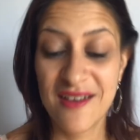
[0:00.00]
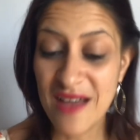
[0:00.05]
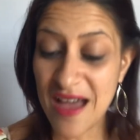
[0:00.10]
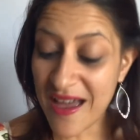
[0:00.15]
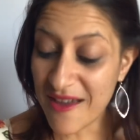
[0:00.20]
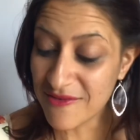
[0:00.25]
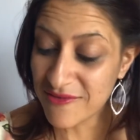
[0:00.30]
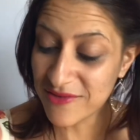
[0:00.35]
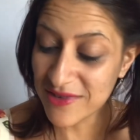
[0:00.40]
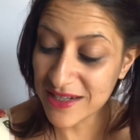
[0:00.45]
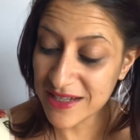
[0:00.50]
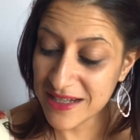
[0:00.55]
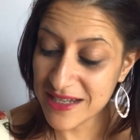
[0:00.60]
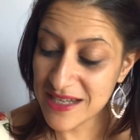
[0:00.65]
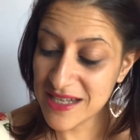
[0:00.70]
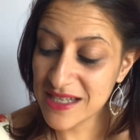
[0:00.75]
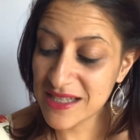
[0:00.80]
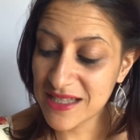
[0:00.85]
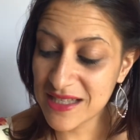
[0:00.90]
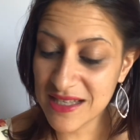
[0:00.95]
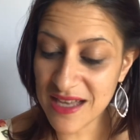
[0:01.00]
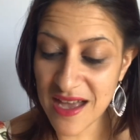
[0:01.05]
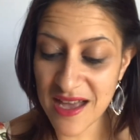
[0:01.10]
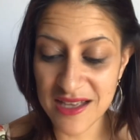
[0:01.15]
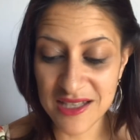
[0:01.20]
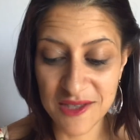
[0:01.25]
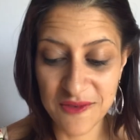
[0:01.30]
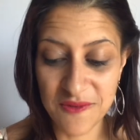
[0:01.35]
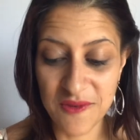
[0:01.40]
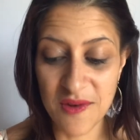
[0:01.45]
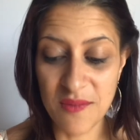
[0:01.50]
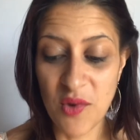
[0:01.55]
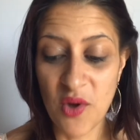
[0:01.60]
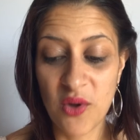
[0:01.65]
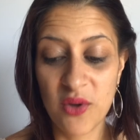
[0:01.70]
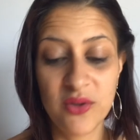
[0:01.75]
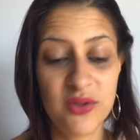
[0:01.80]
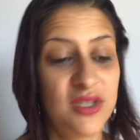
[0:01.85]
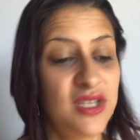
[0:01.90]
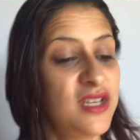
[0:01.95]
I release us from
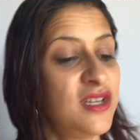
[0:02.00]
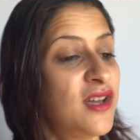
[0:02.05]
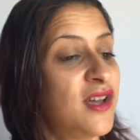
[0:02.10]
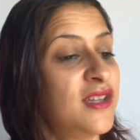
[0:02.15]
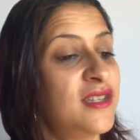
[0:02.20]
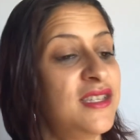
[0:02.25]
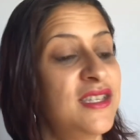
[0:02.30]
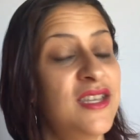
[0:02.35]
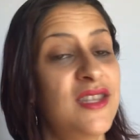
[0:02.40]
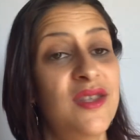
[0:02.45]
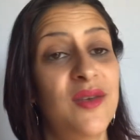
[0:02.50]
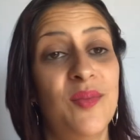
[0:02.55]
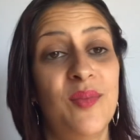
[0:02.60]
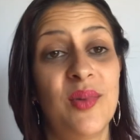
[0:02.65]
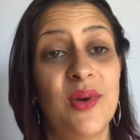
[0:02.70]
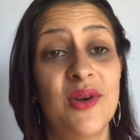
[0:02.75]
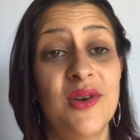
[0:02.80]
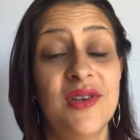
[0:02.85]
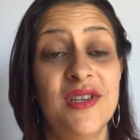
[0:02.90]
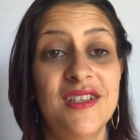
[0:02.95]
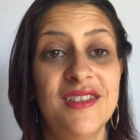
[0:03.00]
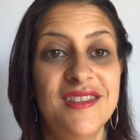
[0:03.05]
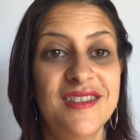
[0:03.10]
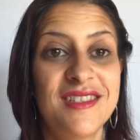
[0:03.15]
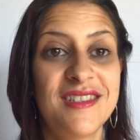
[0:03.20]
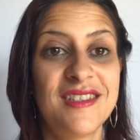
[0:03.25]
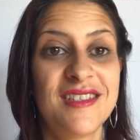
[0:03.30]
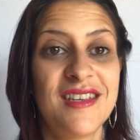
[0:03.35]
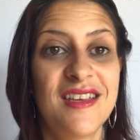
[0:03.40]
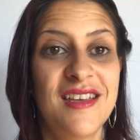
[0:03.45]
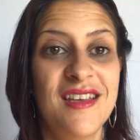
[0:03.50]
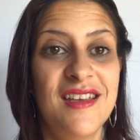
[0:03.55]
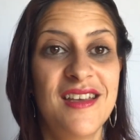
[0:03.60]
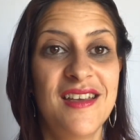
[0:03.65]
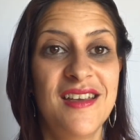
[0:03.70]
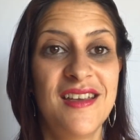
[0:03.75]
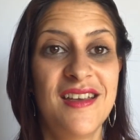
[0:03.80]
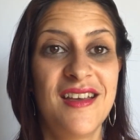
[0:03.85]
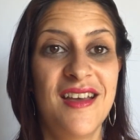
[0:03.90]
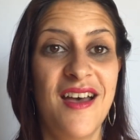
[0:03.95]
holding on to the burdens
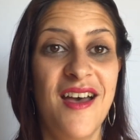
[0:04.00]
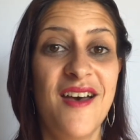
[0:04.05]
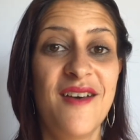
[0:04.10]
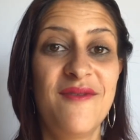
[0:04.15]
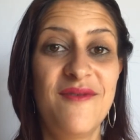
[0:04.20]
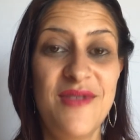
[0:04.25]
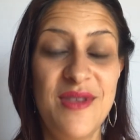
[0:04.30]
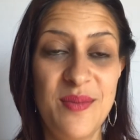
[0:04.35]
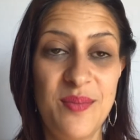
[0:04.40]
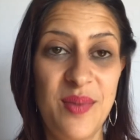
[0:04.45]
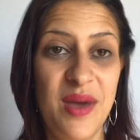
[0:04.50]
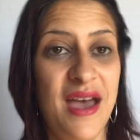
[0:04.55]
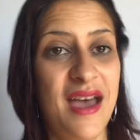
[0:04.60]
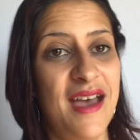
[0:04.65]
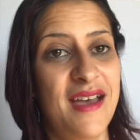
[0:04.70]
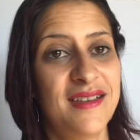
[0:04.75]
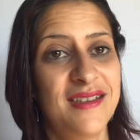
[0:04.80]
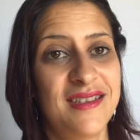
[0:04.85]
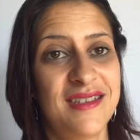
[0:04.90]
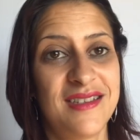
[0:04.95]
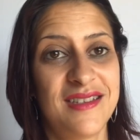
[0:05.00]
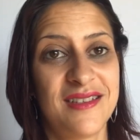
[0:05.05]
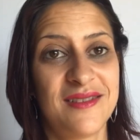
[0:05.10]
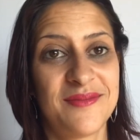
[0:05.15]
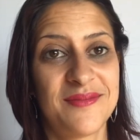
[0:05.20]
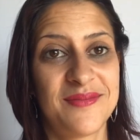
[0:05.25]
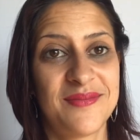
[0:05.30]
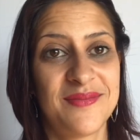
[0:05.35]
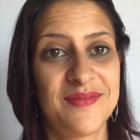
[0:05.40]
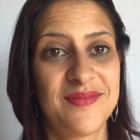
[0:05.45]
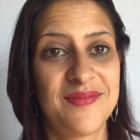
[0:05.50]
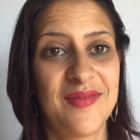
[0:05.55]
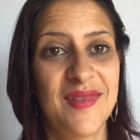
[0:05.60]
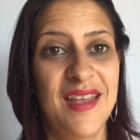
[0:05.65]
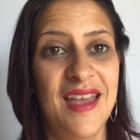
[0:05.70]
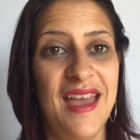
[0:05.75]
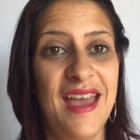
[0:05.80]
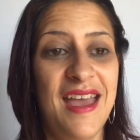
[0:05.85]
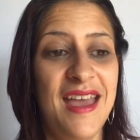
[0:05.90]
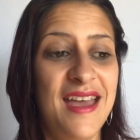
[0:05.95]
of the past.
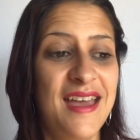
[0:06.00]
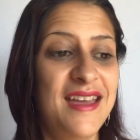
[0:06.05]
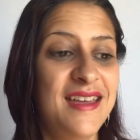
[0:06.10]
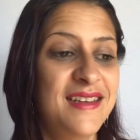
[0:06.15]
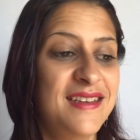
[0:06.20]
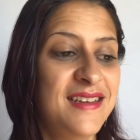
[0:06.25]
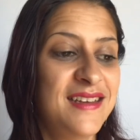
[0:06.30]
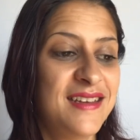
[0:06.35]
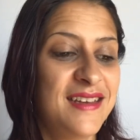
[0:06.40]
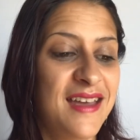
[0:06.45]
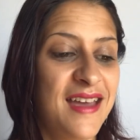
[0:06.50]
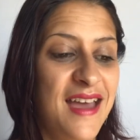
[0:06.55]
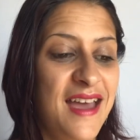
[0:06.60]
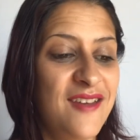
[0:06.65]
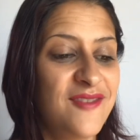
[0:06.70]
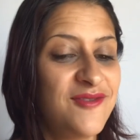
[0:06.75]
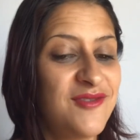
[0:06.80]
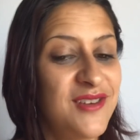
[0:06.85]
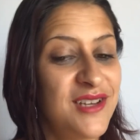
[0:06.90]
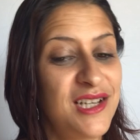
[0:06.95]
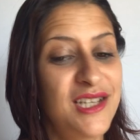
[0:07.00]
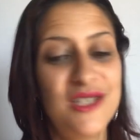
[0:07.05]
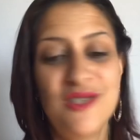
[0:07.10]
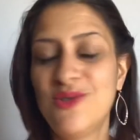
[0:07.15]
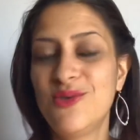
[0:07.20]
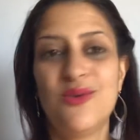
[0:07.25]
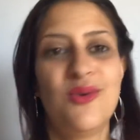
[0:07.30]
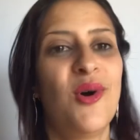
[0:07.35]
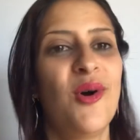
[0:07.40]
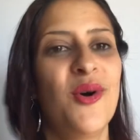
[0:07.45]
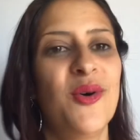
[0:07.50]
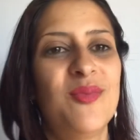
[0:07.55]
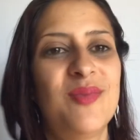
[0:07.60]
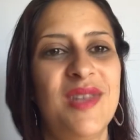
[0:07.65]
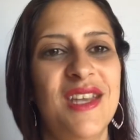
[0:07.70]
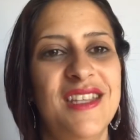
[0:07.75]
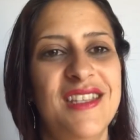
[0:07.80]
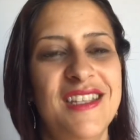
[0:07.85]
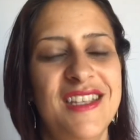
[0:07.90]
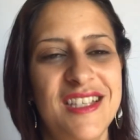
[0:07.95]
And I really do
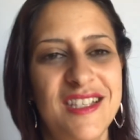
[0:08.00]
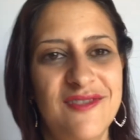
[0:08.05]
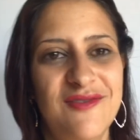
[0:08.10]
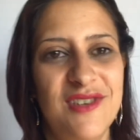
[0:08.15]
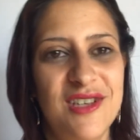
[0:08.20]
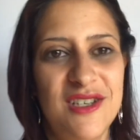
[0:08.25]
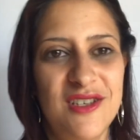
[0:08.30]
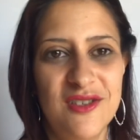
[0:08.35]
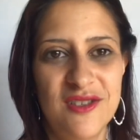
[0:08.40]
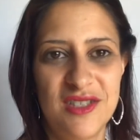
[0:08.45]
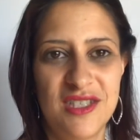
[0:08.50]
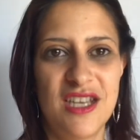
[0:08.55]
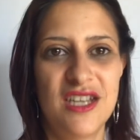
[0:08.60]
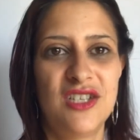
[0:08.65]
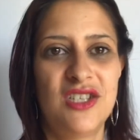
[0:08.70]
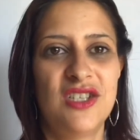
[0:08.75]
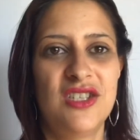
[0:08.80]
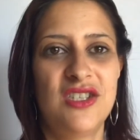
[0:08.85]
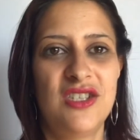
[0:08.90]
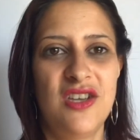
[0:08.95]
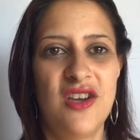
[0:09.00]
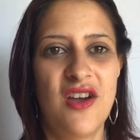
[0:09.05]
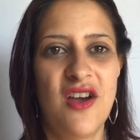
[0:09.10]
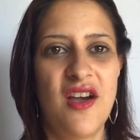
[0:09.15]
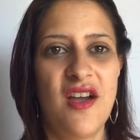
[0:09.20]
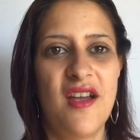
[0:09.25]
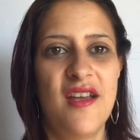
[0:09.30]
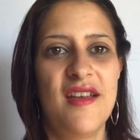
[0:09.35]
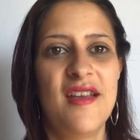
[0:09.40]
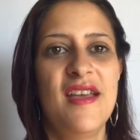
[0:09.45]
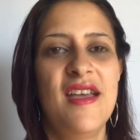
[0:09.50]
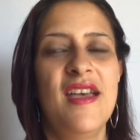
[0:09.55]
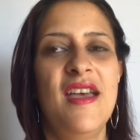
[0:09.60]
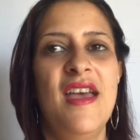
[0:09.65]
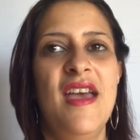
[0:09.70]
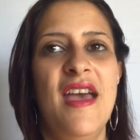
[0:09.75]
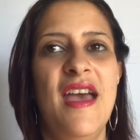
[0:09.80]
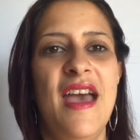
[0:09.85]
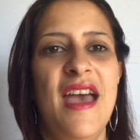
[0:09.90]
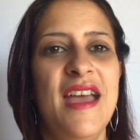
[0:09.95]
hope that this video touches your heart.
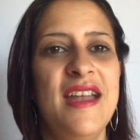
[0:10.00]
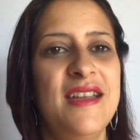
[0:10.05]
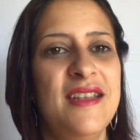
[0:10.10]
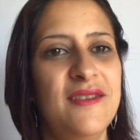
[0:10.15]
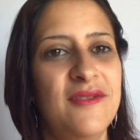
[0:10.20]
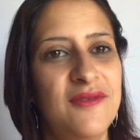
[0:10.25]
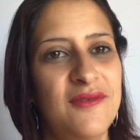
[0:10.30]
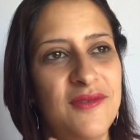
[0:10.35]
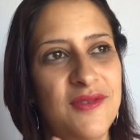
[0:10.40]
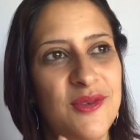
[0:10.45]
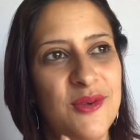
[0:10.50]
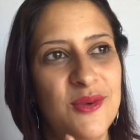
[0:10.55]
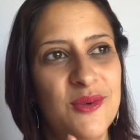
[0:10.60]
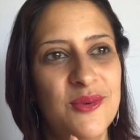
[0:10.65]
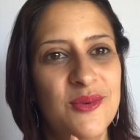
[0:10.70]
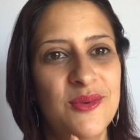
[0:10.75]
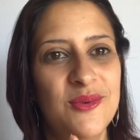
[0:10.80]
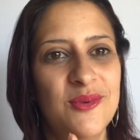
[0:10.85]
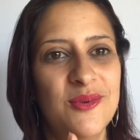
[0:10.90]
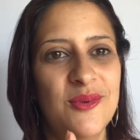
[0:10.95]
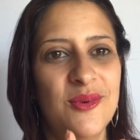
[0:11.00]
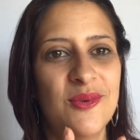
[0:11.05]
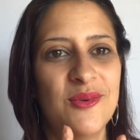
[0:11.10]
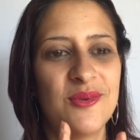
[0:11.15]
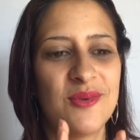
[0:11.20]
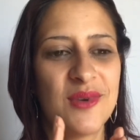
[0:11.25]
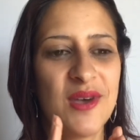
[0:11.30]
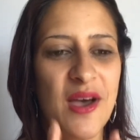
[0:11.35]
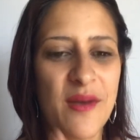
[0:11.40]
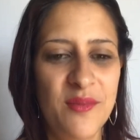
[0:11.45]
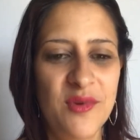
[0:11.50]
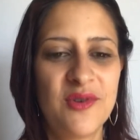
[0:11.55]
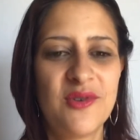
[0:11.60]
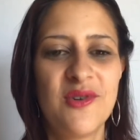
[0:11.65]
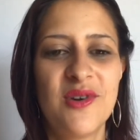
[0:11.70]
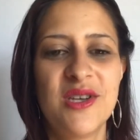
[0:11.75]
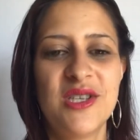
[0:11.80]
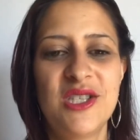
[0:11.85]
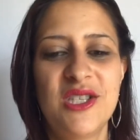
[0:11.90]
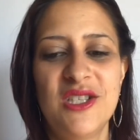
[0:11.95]
And if you come
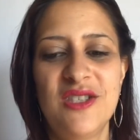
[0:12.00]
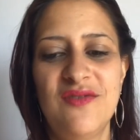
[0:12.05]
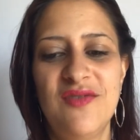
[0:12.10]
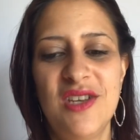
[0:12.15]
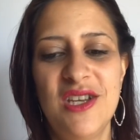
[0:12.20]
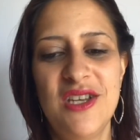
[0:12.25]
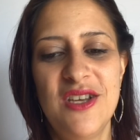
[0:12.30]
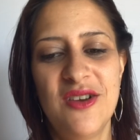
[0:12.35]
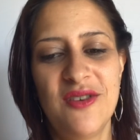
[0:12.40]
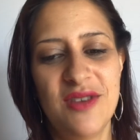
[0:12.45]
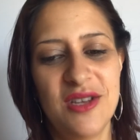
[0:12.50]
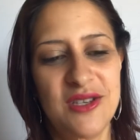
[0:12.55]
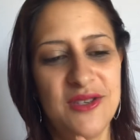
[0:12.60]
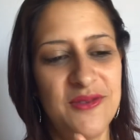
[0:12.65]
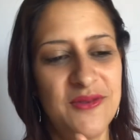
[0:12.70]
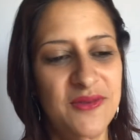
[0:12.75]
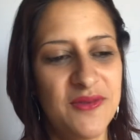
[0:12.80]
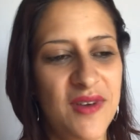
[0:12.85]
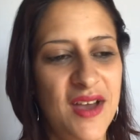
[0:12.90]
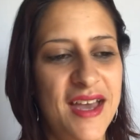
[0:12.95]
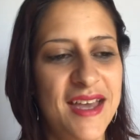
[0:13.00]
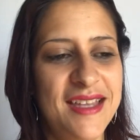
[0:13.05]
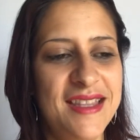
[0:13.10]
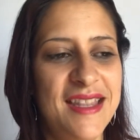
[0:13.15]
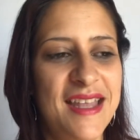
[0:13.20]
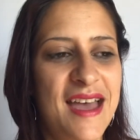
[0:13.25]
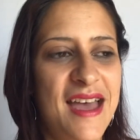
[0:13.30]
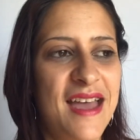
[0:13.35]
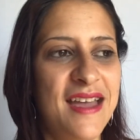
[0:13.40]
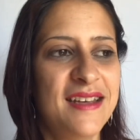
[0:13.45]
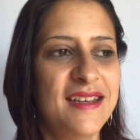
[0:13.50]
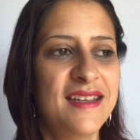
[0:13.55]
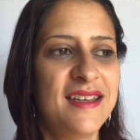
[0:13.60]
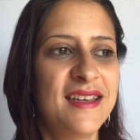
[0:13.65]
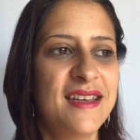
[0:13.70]
across this video and you find that